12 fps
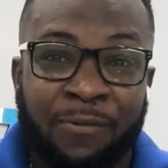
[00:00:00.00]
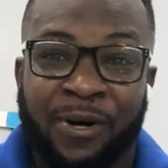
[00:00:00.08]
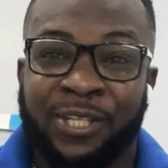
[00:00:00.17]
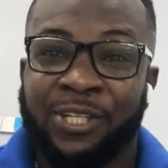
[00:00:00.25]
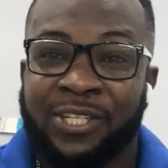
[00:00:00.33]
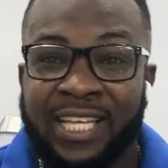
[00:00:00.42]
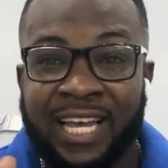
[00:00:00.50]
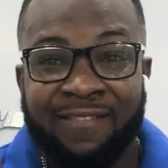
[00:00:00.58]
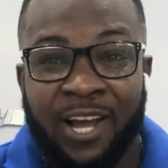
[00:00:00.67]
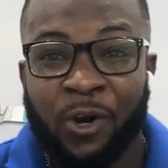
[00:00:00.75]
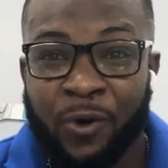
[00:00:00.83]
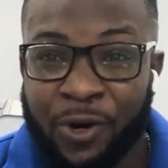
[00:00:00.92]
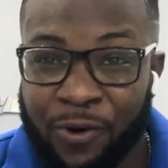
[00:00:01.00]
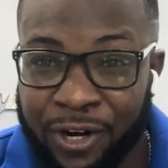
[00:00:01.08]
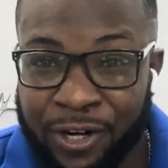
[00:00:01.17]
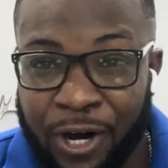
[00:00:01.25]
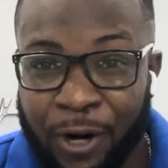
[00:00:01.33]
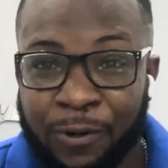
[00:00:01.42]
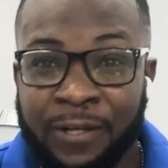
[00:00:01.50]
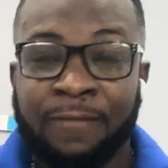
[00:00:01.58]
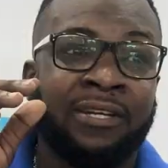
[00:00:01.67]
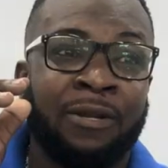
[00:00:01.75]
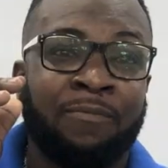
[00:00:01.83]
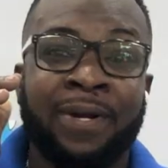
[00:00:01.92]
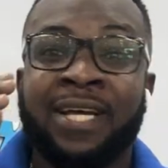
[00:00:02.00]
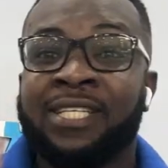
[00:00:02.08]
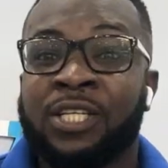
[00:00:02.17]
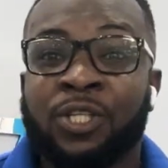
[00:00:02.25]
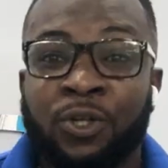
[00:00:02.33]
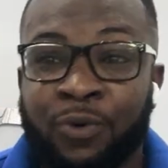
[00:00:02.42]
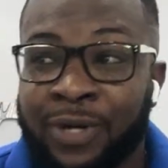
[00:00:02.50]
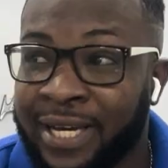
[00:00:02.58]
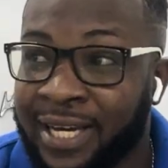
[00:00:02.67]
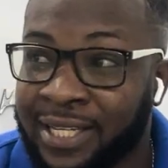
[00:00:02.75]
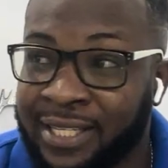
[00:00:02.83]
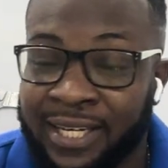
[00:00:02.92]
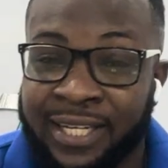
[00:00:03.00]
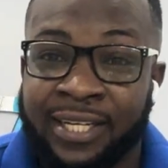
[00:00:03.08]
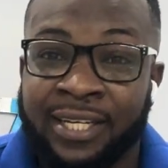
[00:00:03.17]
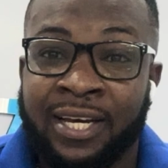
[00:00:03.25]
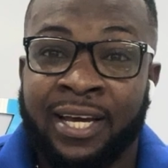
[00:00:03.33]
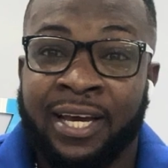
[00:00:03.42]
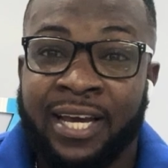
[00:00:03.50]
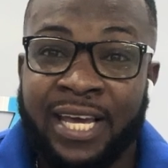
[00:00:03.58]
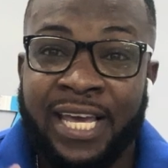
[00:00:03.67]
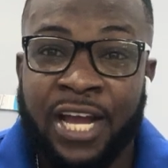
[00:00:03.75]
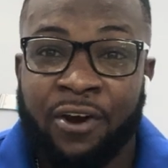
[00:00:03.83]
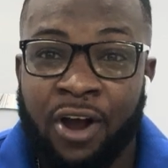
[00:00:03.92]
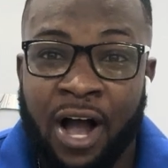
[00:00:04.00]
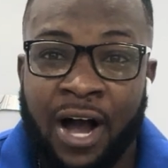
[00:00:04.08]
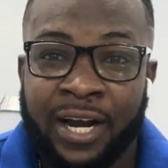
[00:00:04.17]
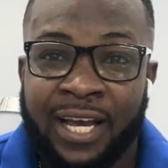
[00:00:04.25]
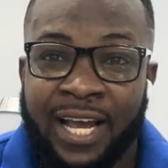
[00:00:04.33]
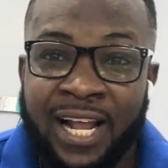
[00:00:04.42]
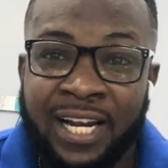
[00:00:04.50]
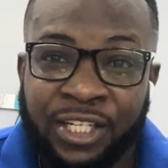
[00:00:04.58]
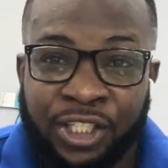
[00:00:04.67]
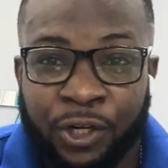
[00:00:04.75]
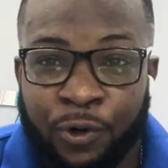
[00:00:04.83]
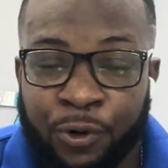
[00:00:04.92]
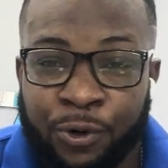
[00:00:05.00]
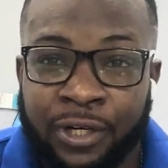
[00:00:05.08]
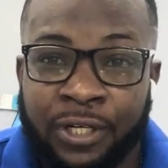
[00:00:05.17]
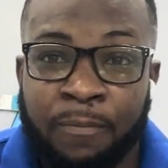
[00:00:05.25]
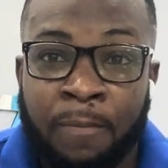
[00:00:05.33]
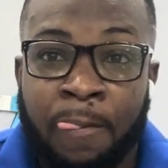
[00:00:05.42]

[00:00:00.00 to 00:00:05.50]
But just to give you a quick rundown, the place is located here on Elsha Road